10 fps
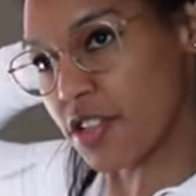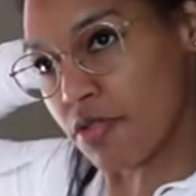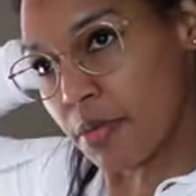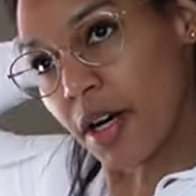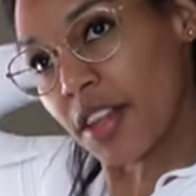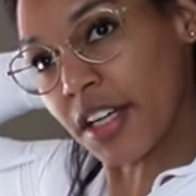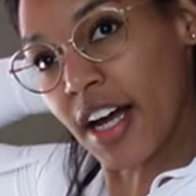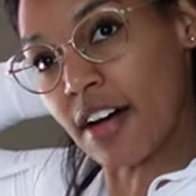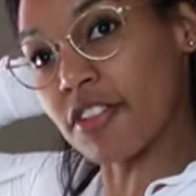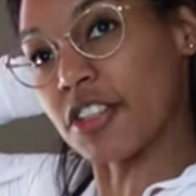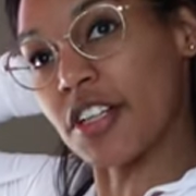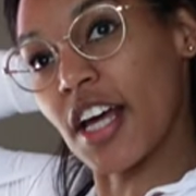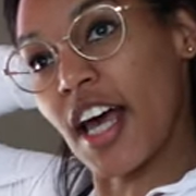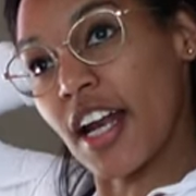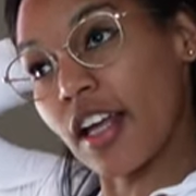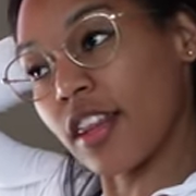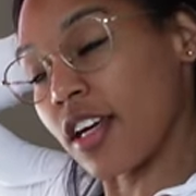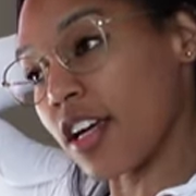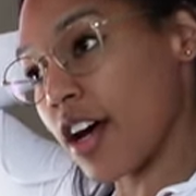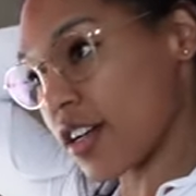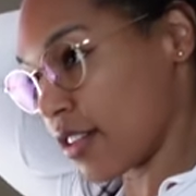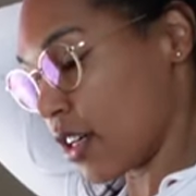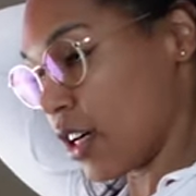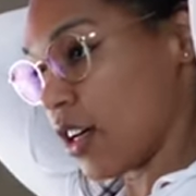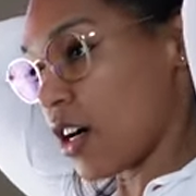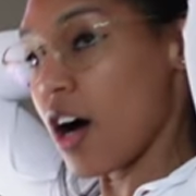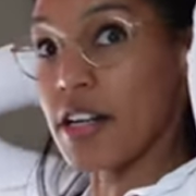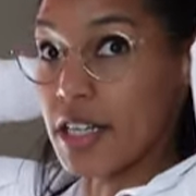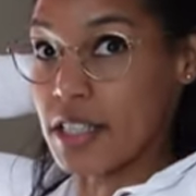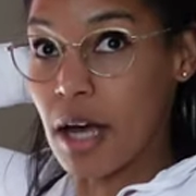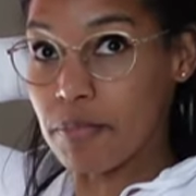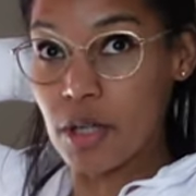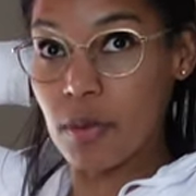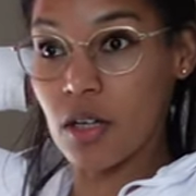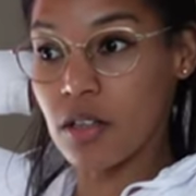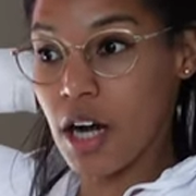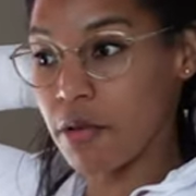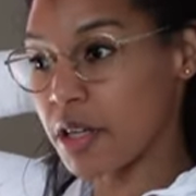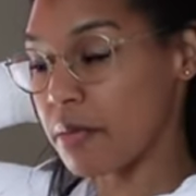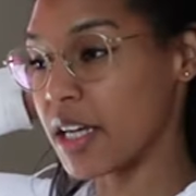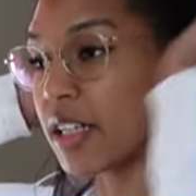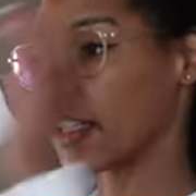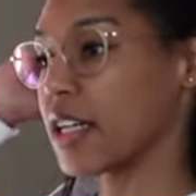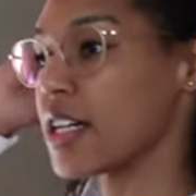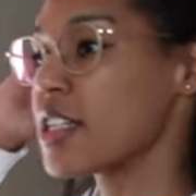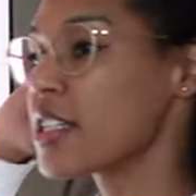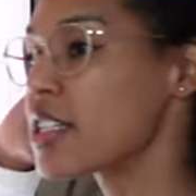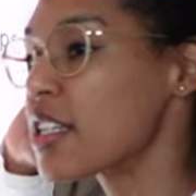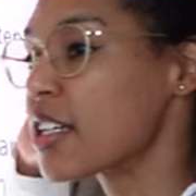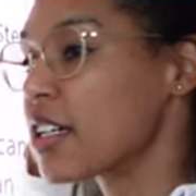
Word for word: History Month and I haven't done anything yet unacceptable. I want to make a list.